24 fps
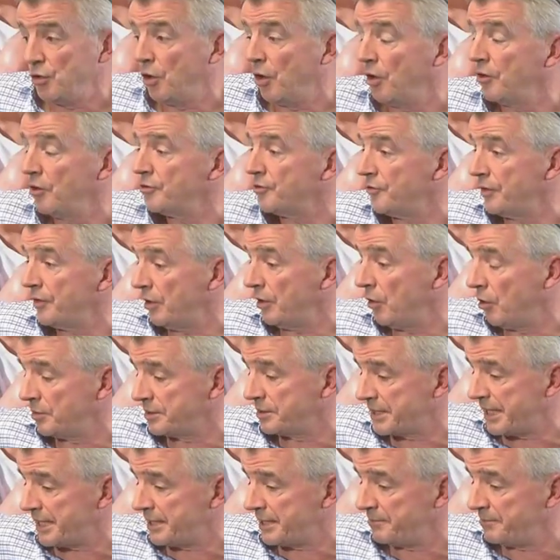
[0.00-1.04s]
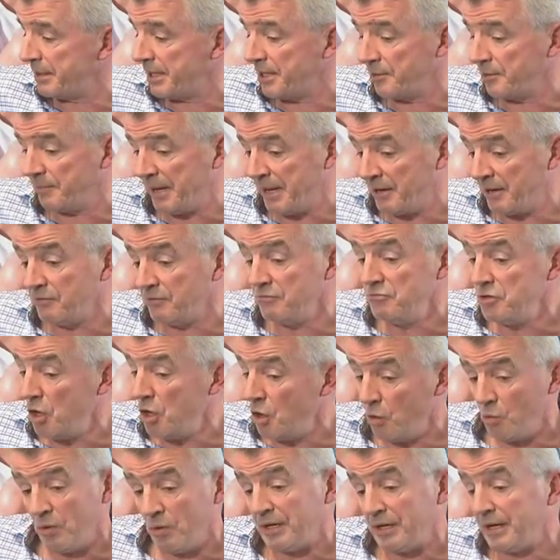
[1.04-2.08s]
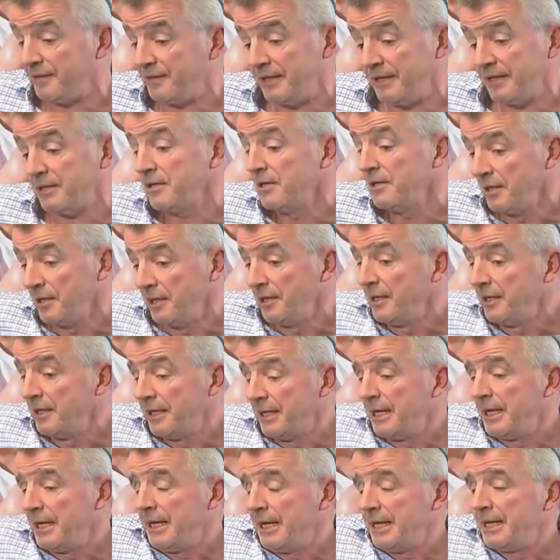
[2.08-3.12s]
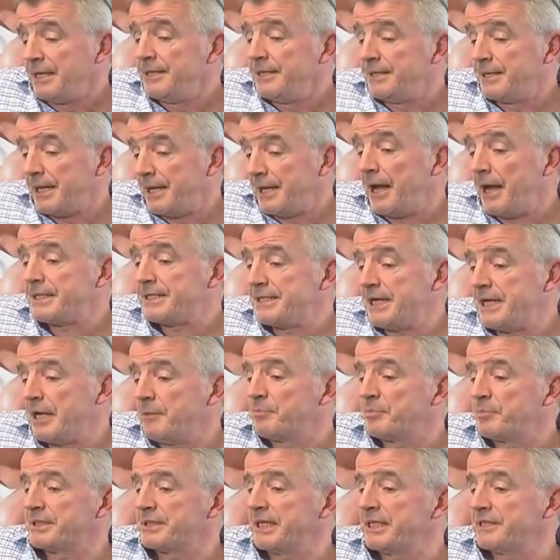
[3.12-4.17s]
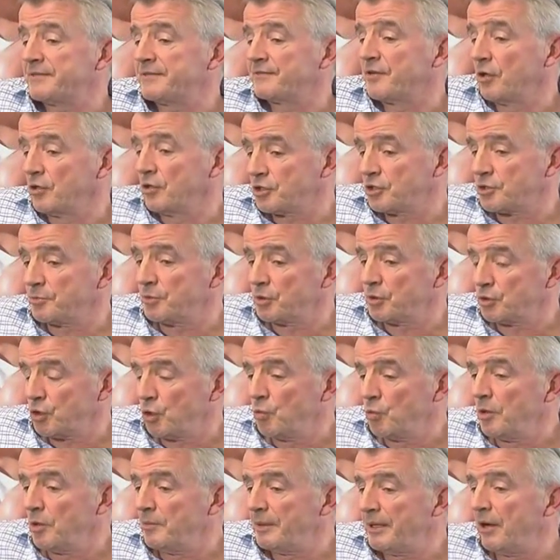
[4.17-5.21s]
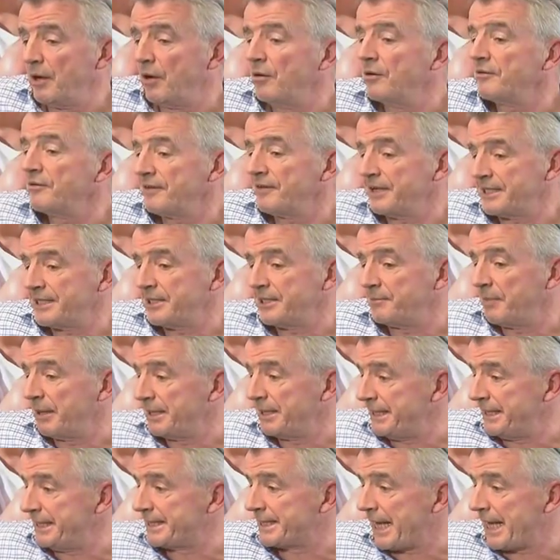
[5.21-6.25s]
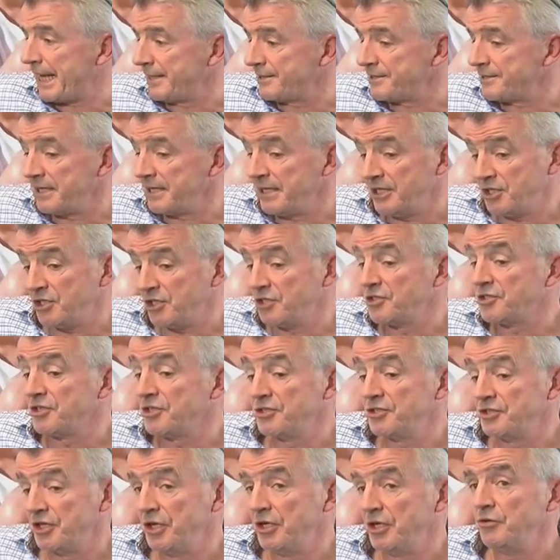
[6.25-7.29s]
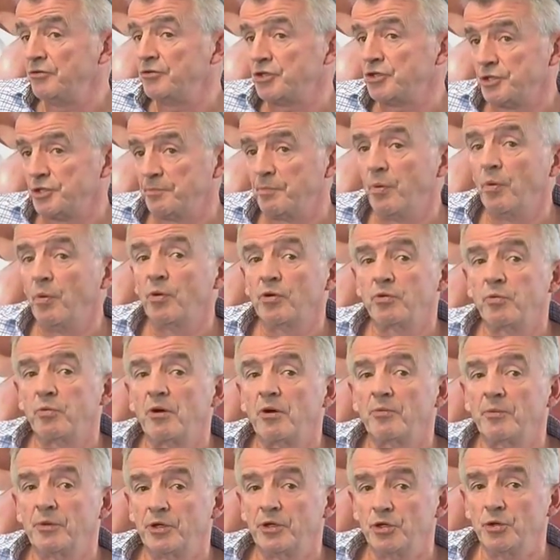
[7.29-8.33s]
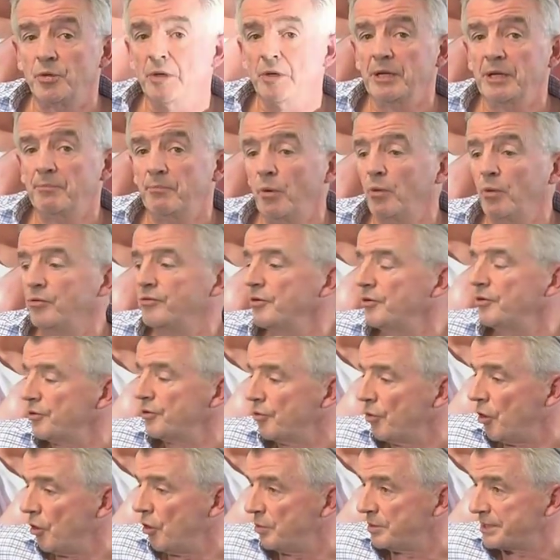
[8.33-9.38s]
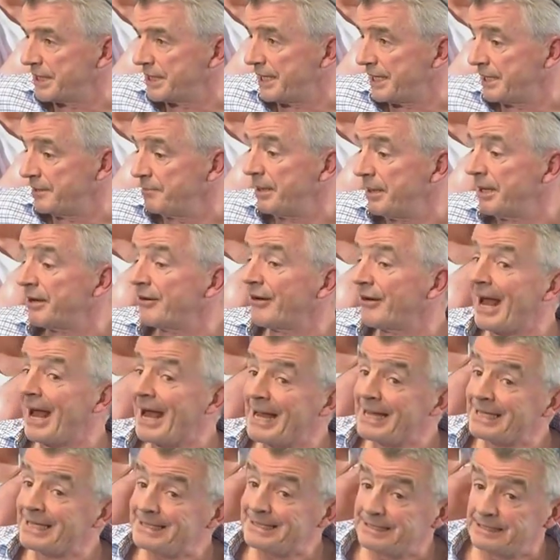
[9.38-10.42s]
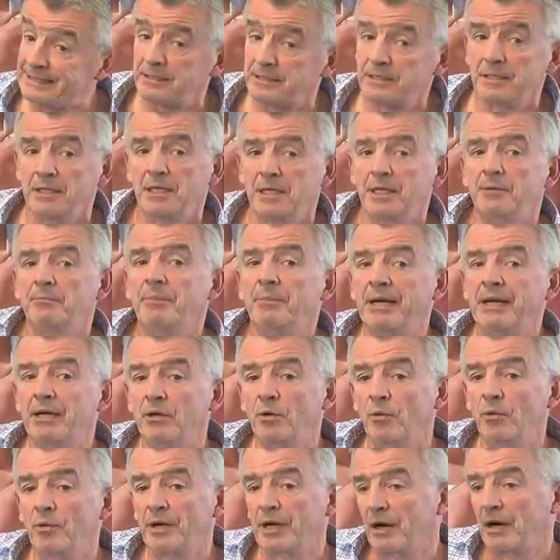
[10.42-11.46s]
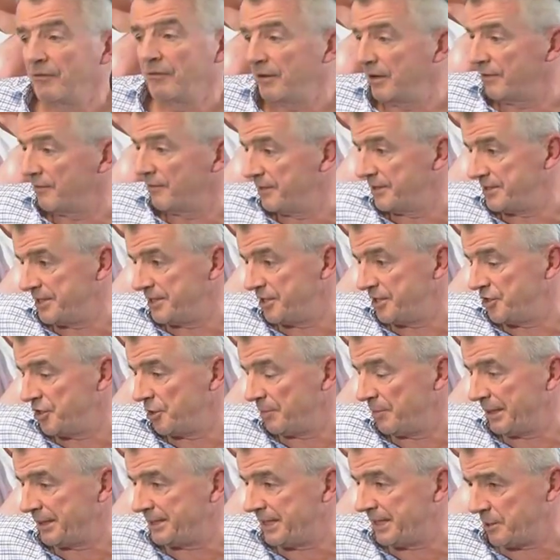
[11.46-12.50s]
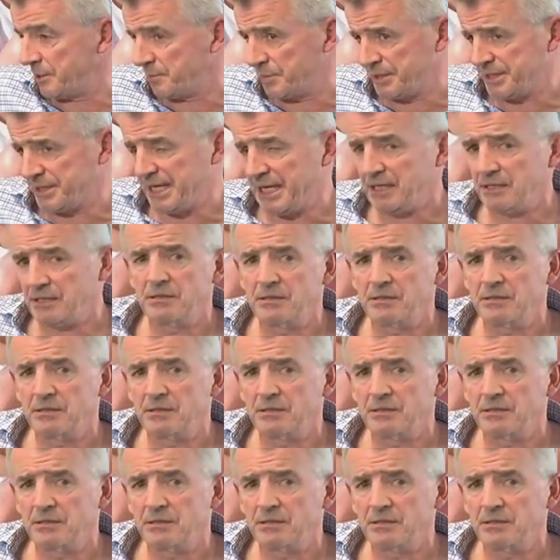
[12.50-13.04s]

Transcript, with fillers: under the always getting better banner? No. And I think the 98% of customers who will be unaffected by these cancellations continue to support what we're doing, both under always getting better and by lowering our airfares this year by 6%.